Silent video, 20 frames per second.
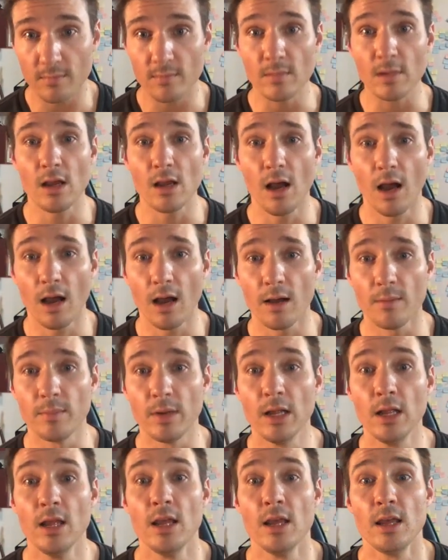
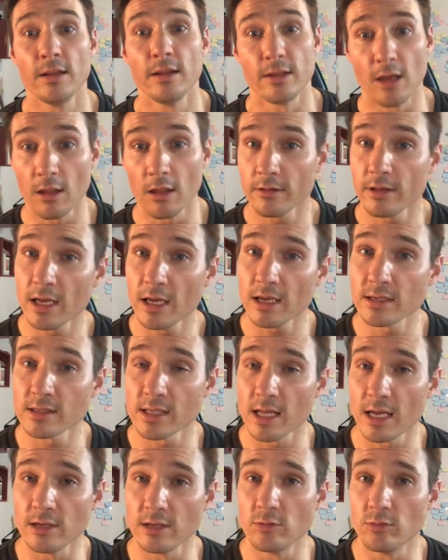The other thing is
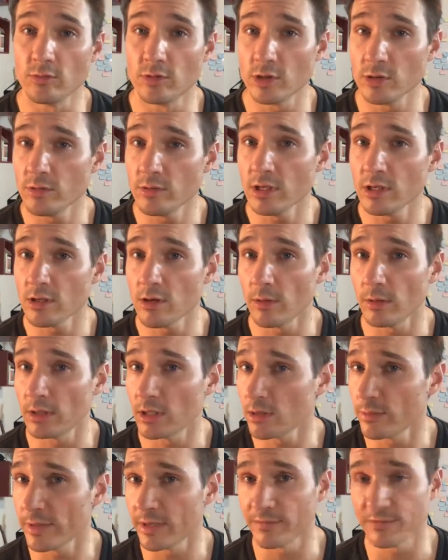that you do need to know a
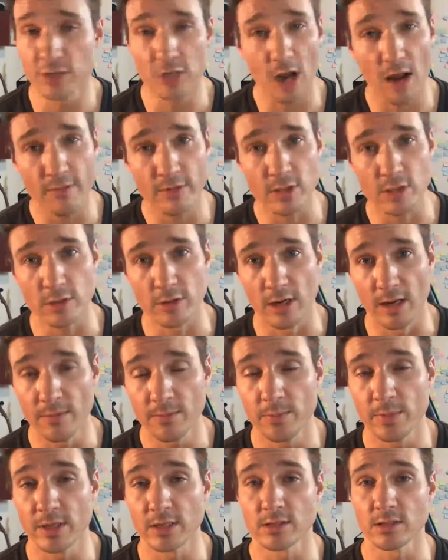little bit of
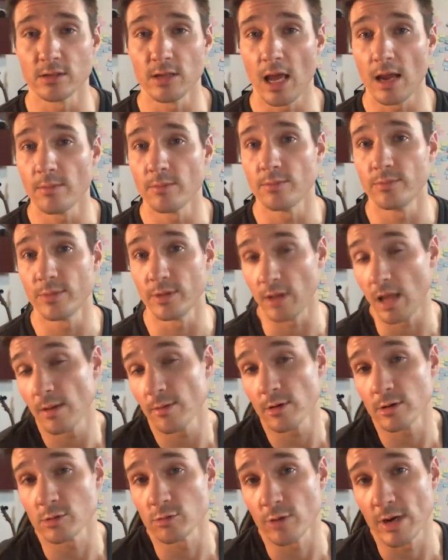JavaScript because the
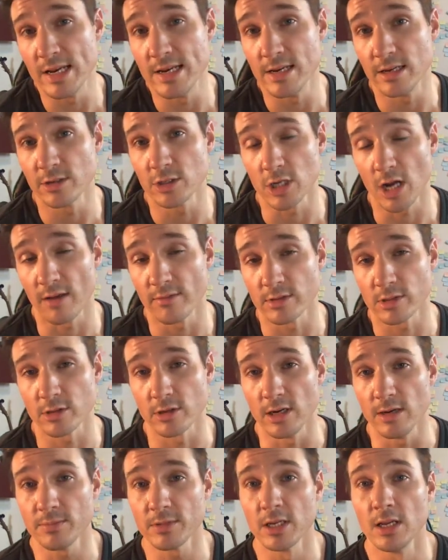library is written in
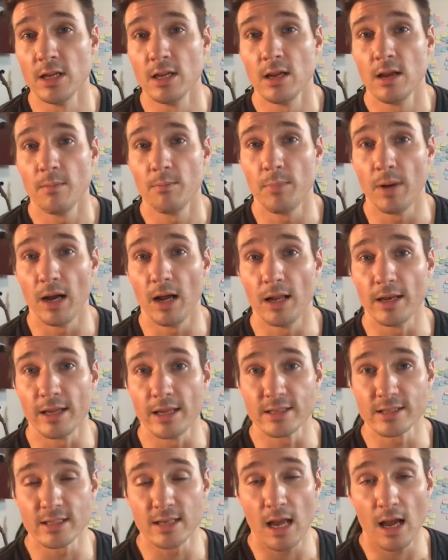JavaScript, but
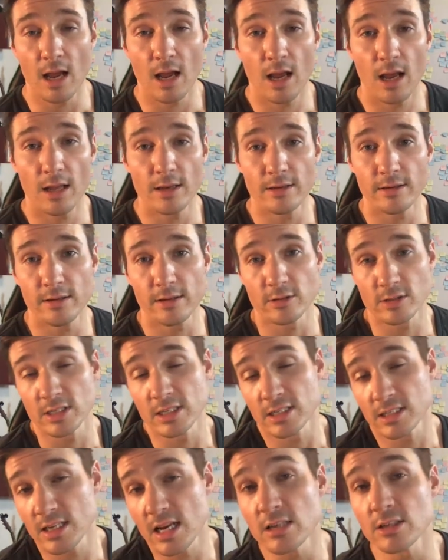it's not, there's an
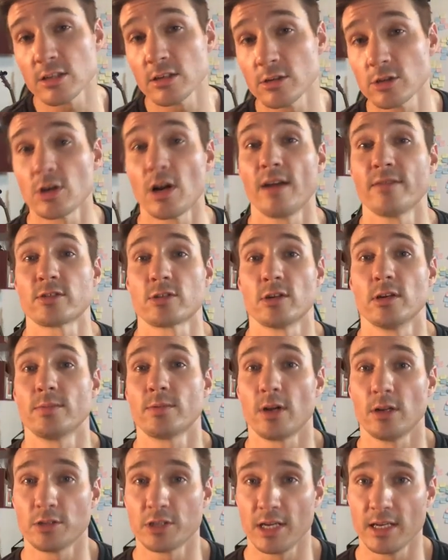extension in JavaScript
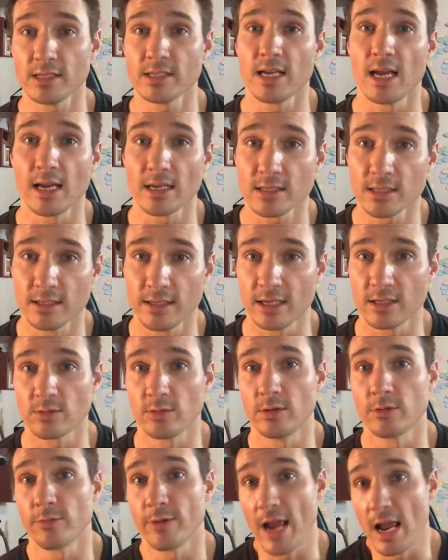called JSX, and that's
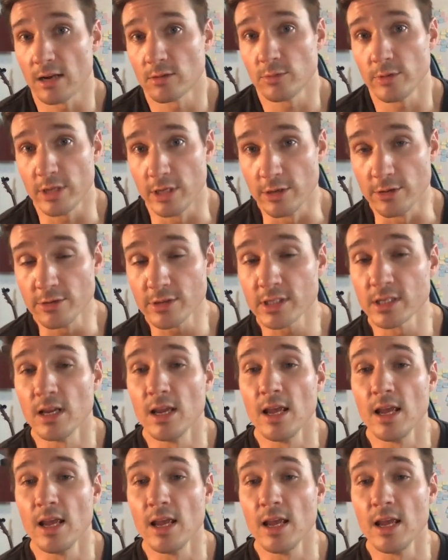what React will use.